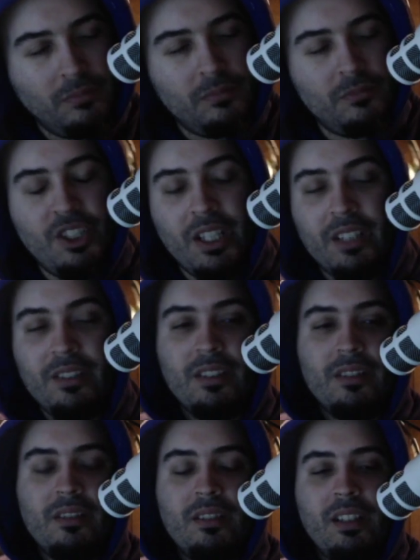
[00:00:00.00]

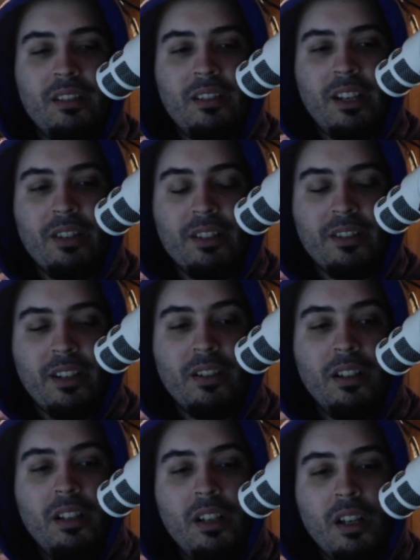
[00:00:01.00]
jinxes, etc.,
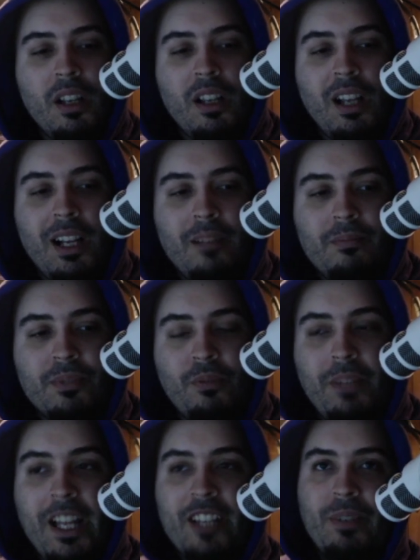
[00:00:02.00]
etc. So
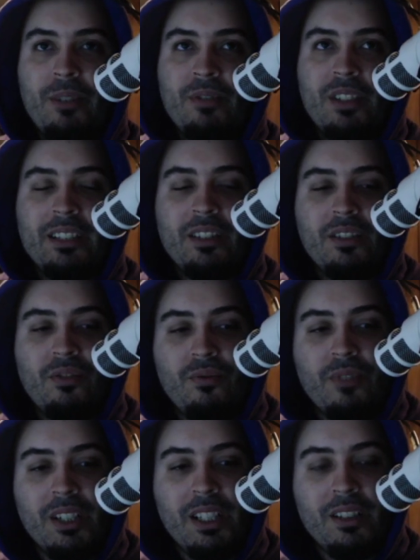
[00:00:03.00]
Black Spear was actually just
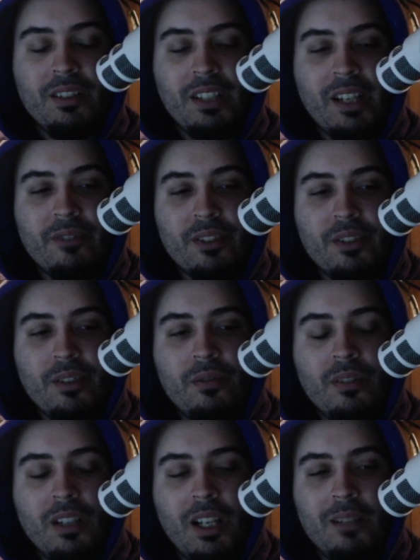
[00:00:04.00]
really good there for
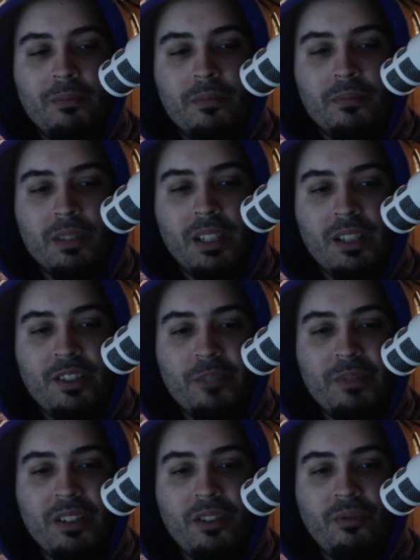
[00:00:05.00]
2. The
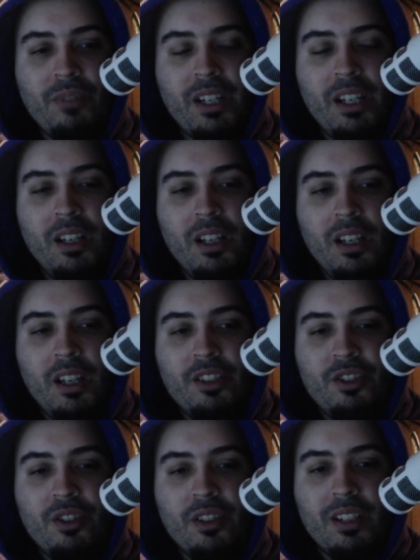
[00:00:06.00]
adjustment to 3
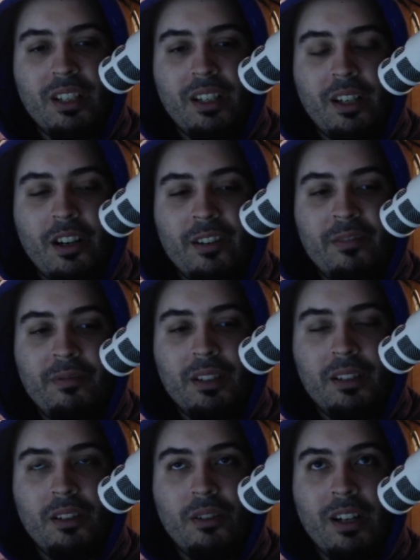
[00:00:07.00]
should
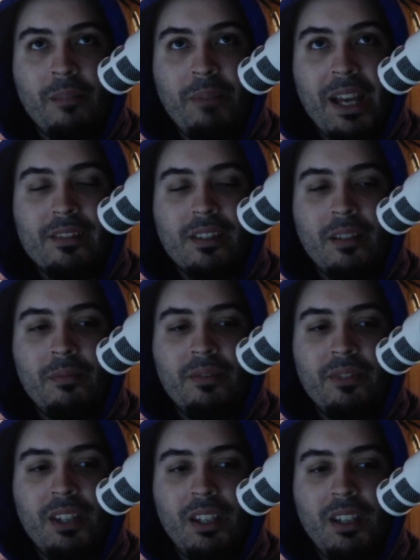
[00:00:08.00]
cut back some
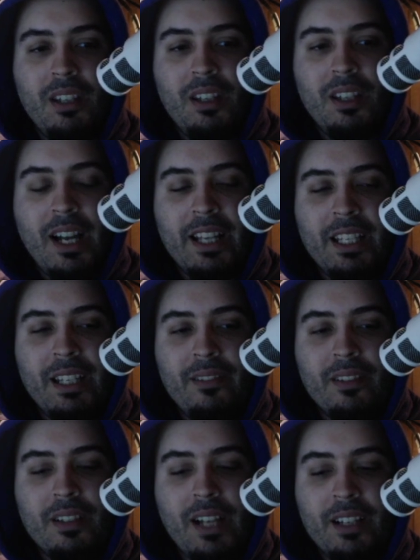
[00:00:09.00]
of the
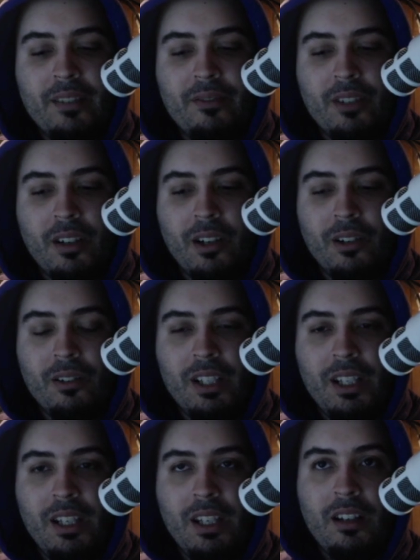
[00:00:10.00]
kind of
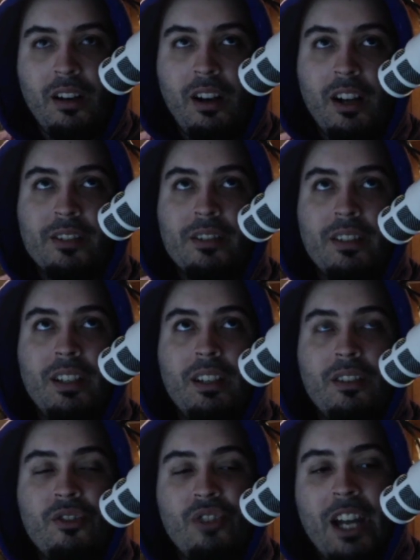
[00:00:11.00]
early
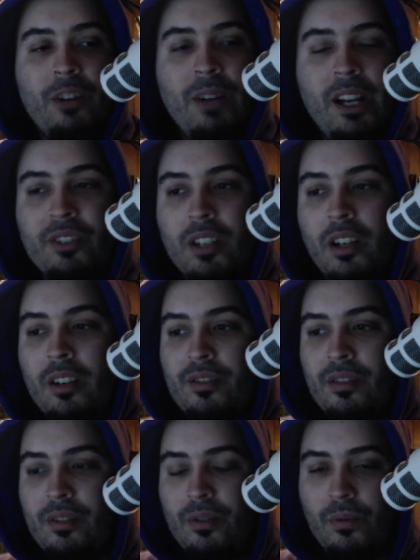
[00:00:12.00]
costed Shadow Isles
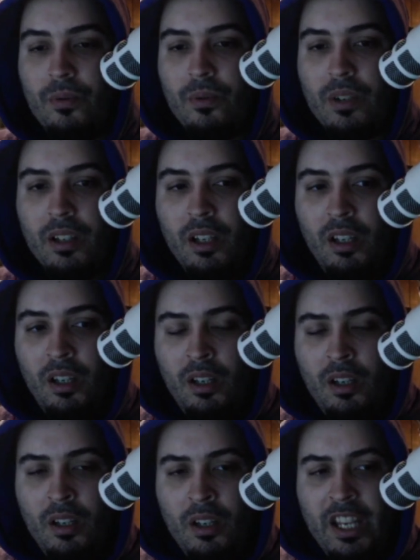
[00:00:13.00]
cards to
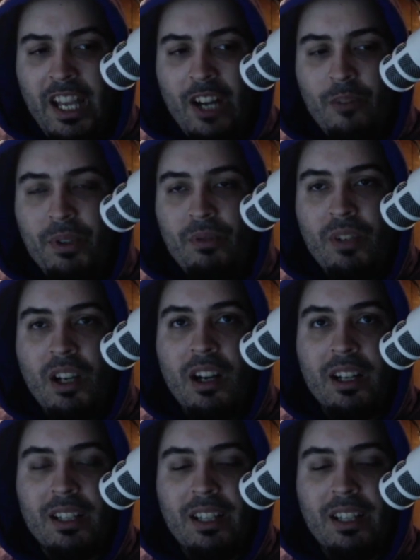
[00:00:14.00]
help you not